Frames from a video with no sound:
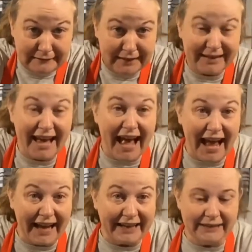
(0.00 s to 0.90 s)

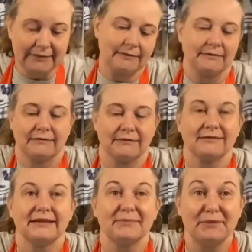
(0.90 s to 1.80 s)
Yay!
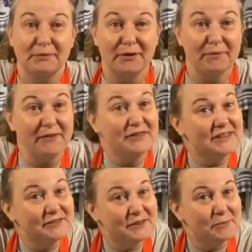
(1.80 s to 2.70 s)
Blueberry muffins
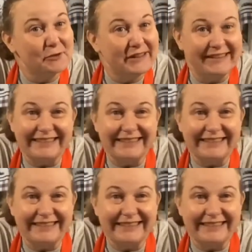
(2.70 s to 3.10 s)
for the morning.